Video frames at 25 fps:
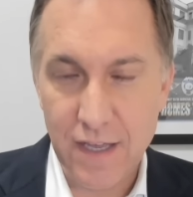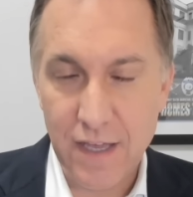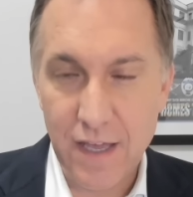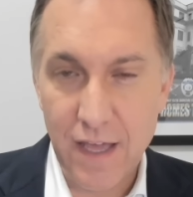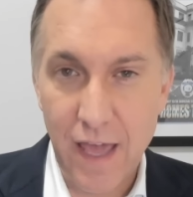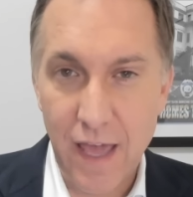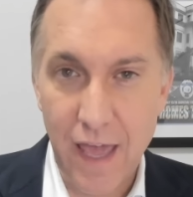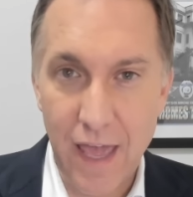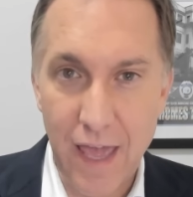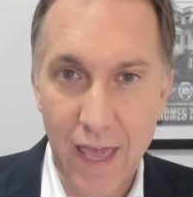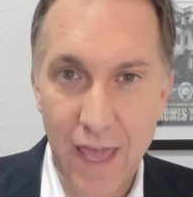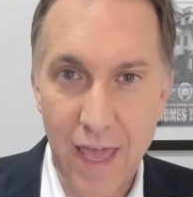
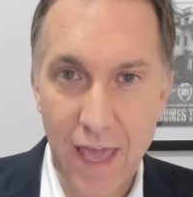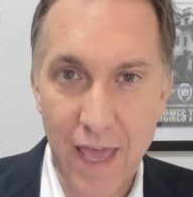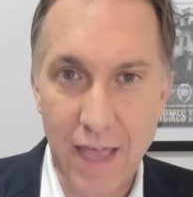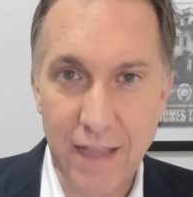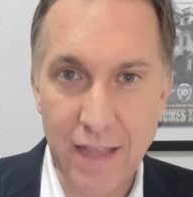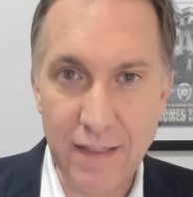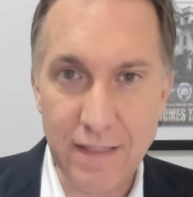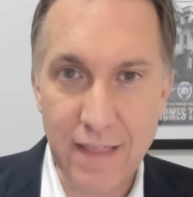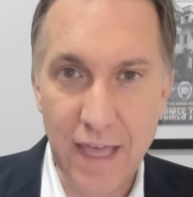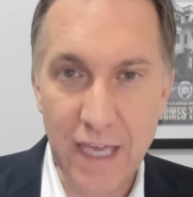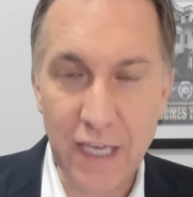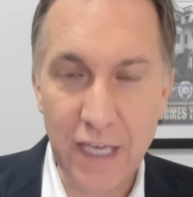
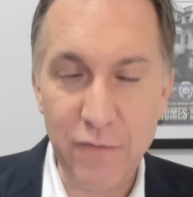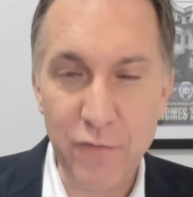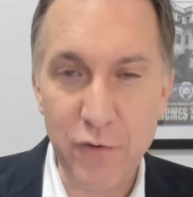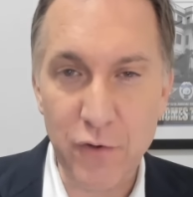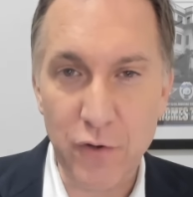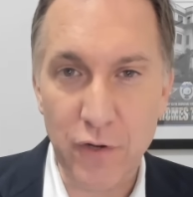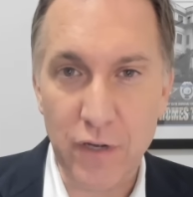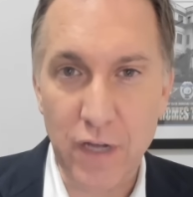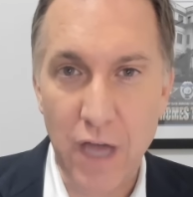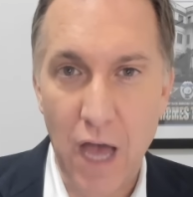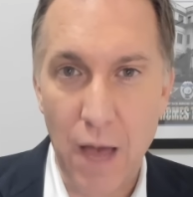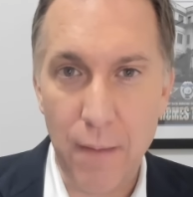And thank you for
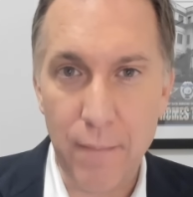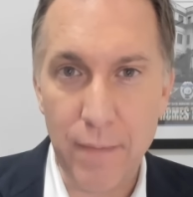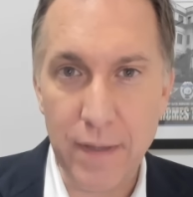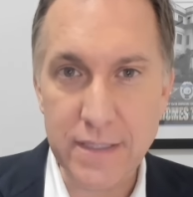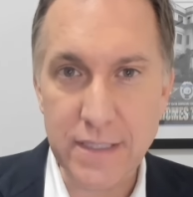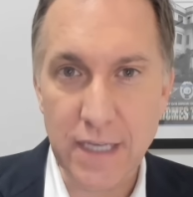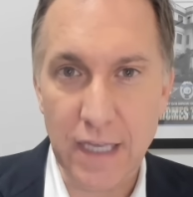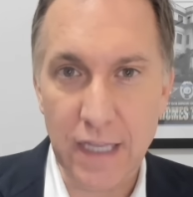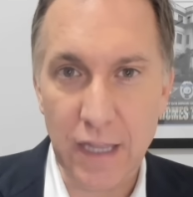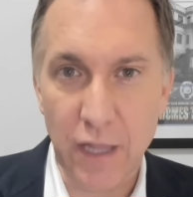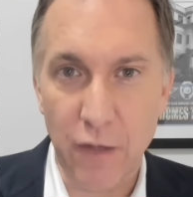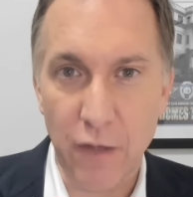your
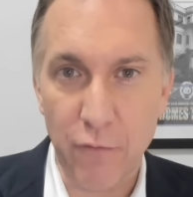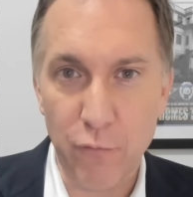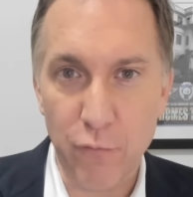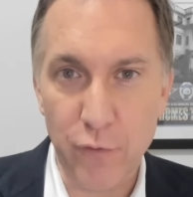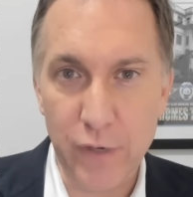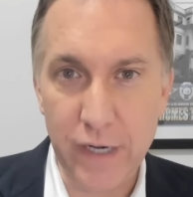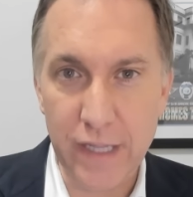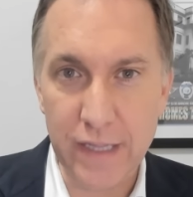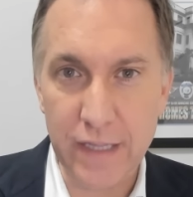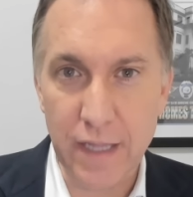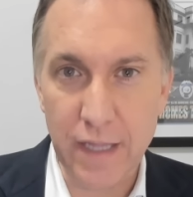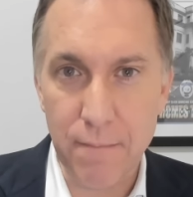comments. I love
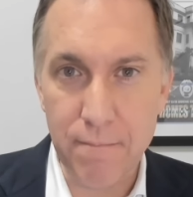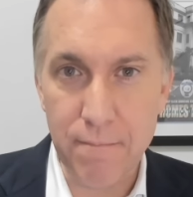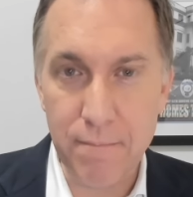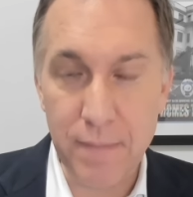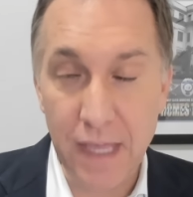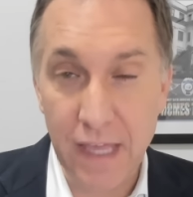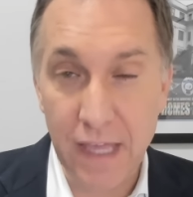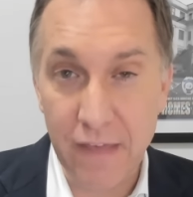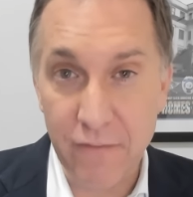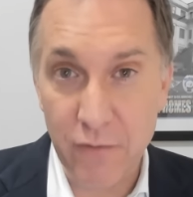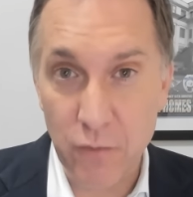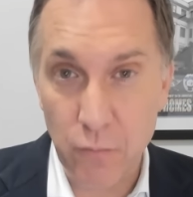reading them,
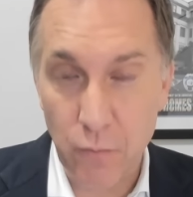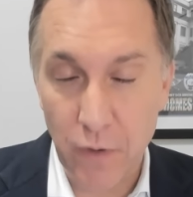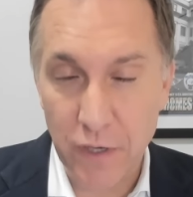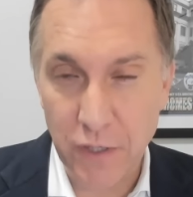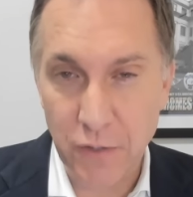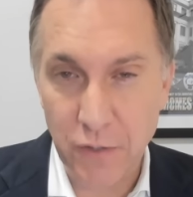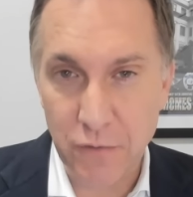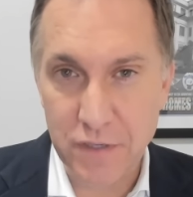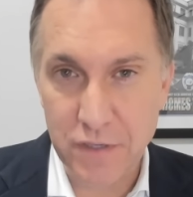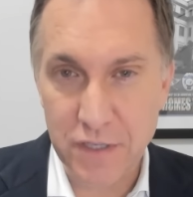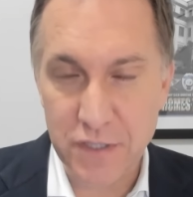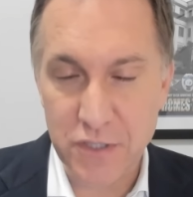even
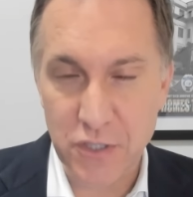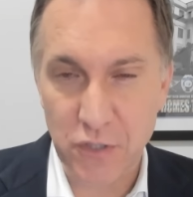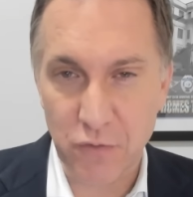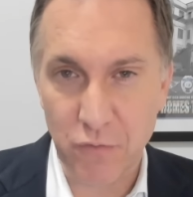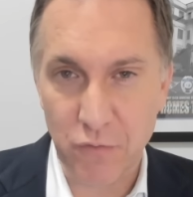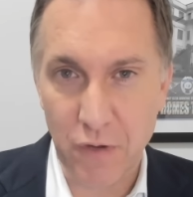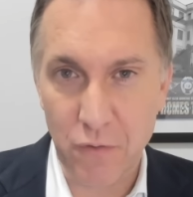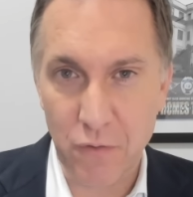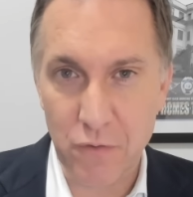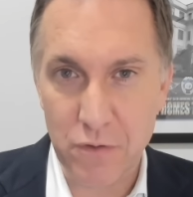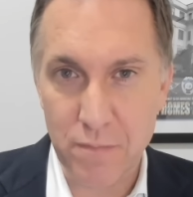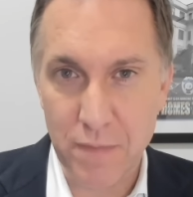when you
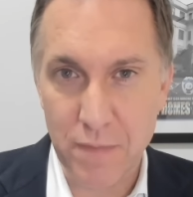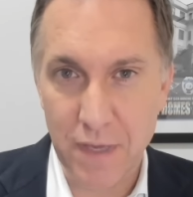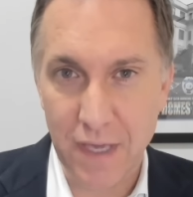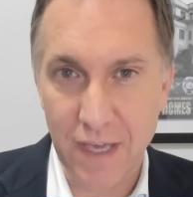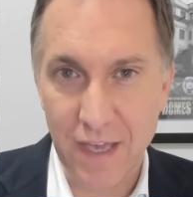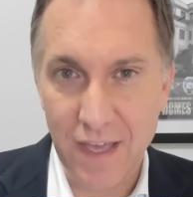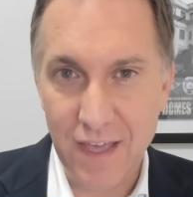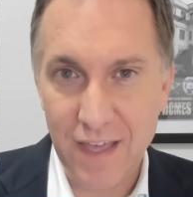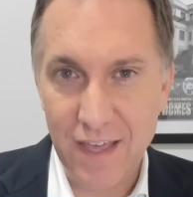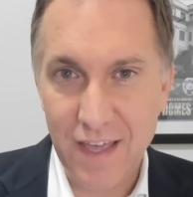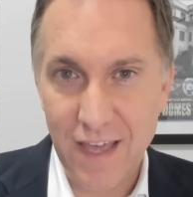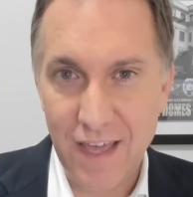disagree with
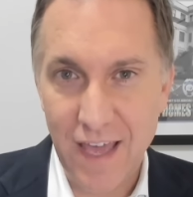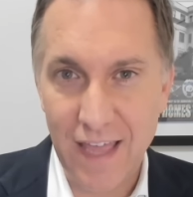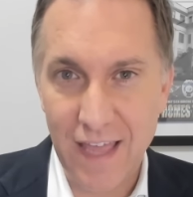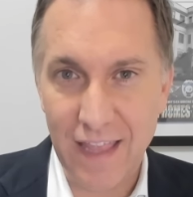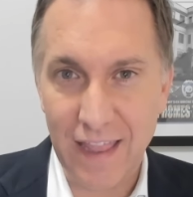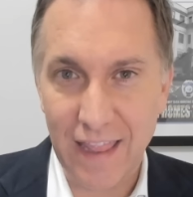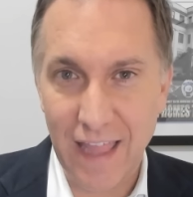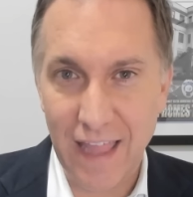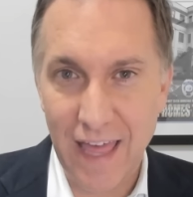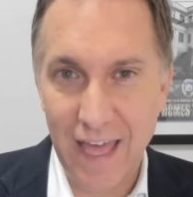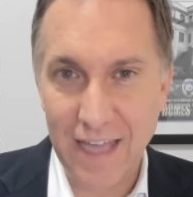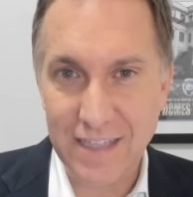me.
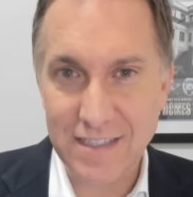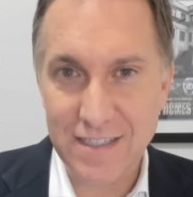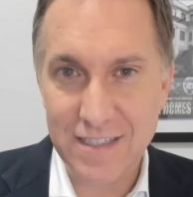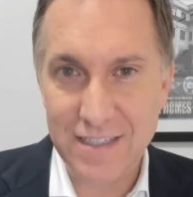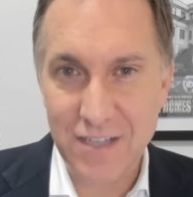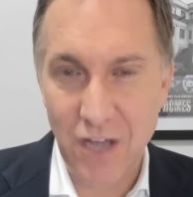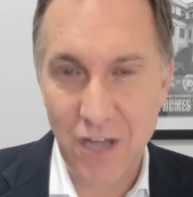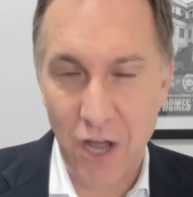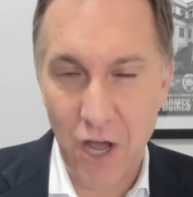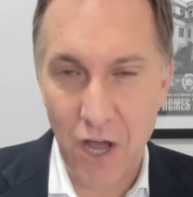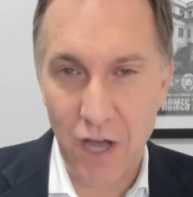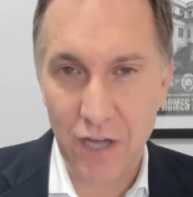And let's
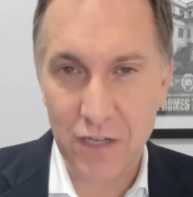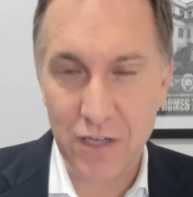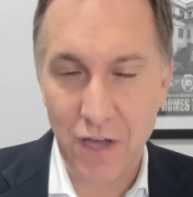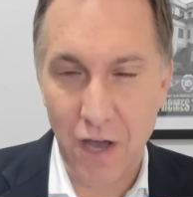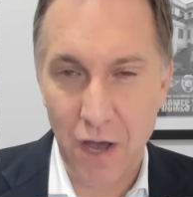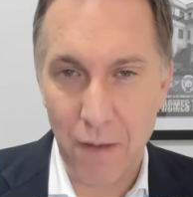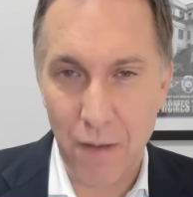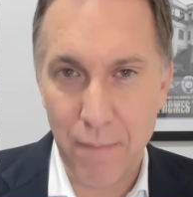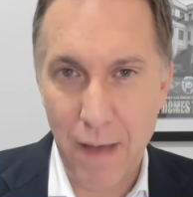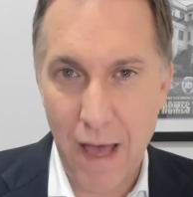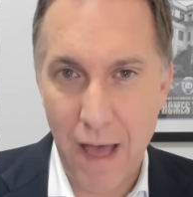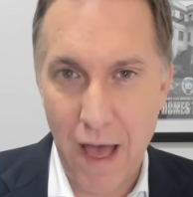talk
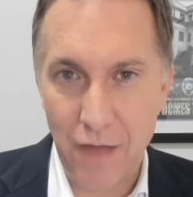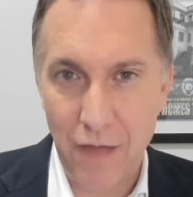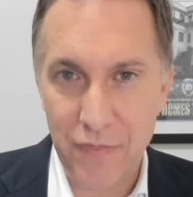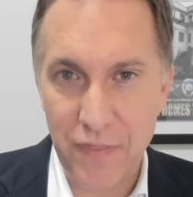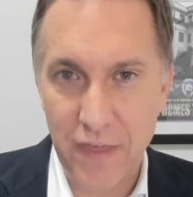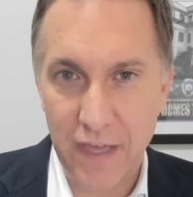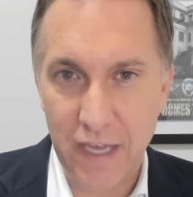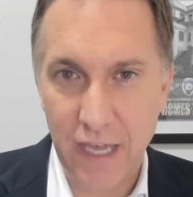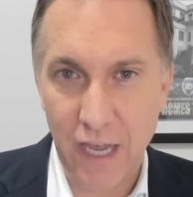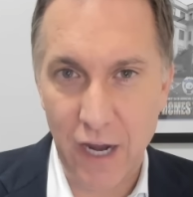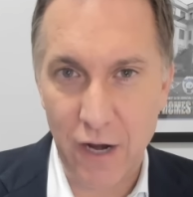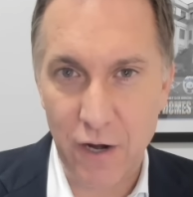about
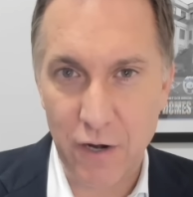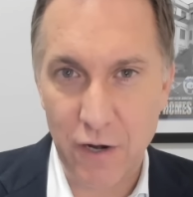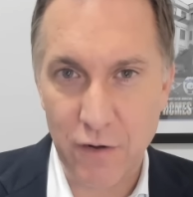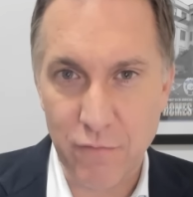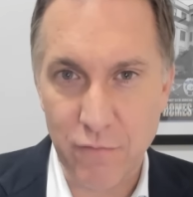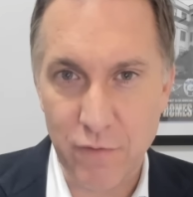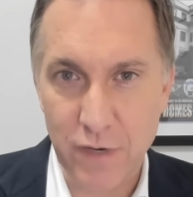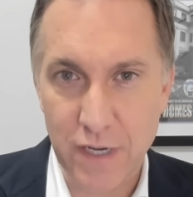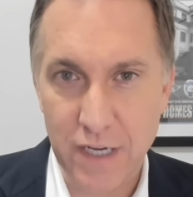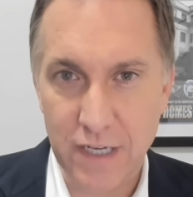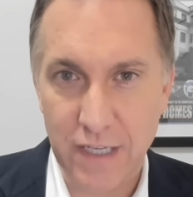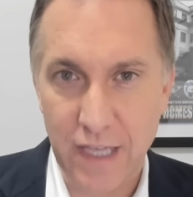the
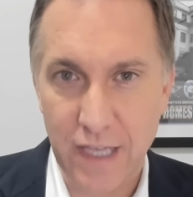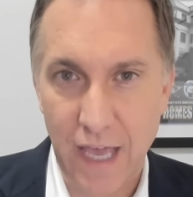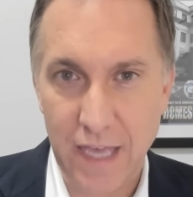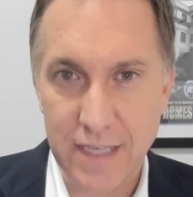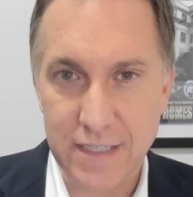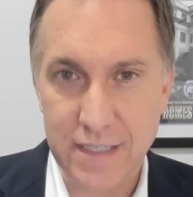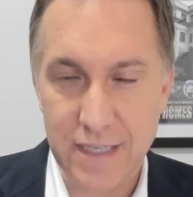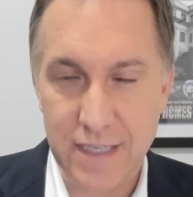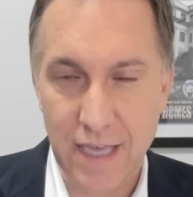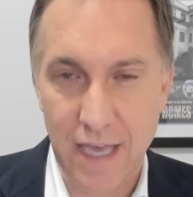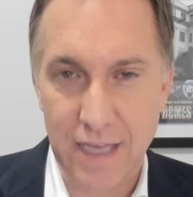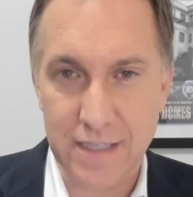Karen Read
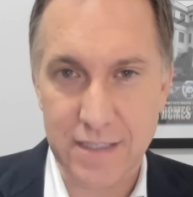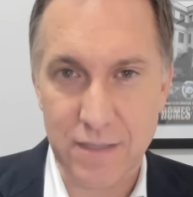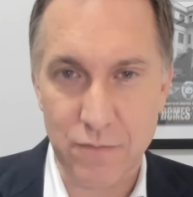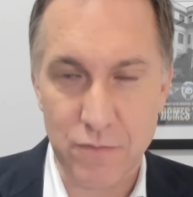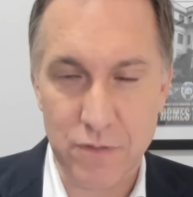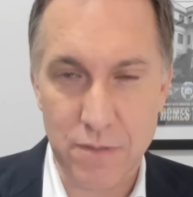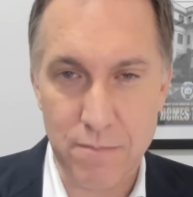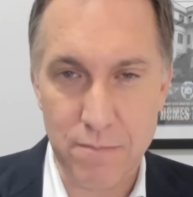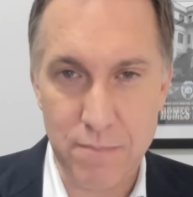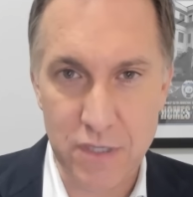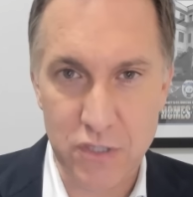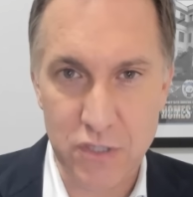case. Yes, it
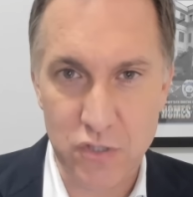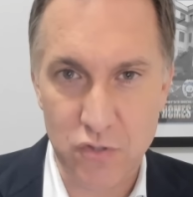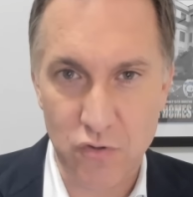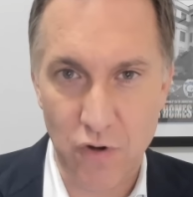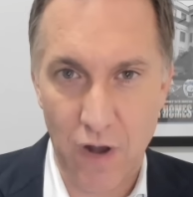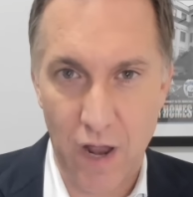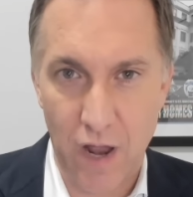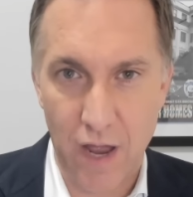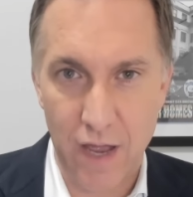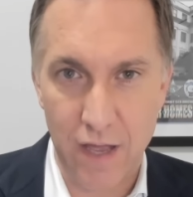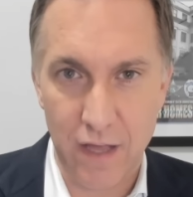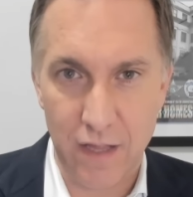was a
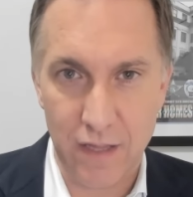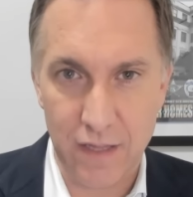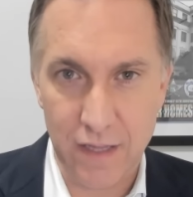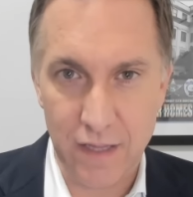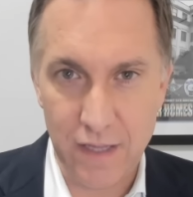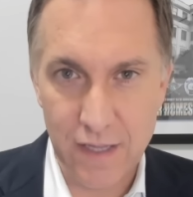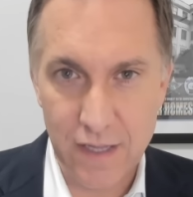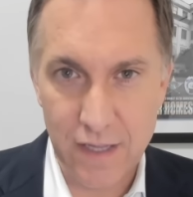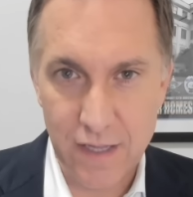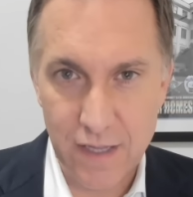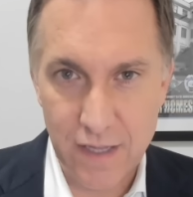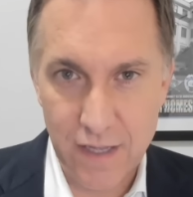mistrial.